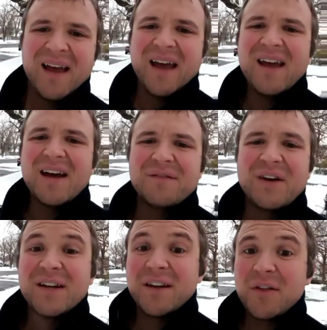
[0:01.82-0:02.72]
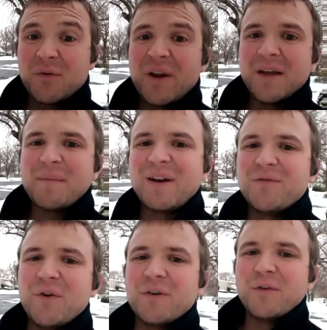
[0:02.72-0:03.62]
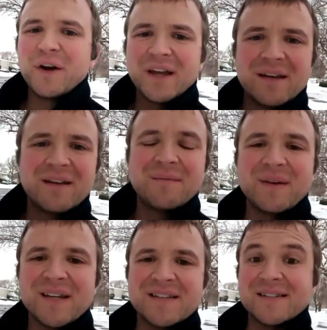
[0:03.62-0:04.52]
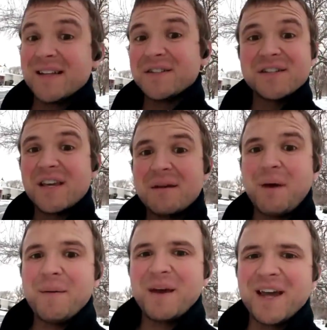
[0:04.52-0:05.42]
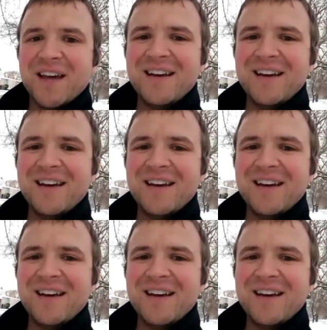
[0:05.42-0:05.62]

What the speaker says: Hey, I've got another running metaphor for you because they just keep coming.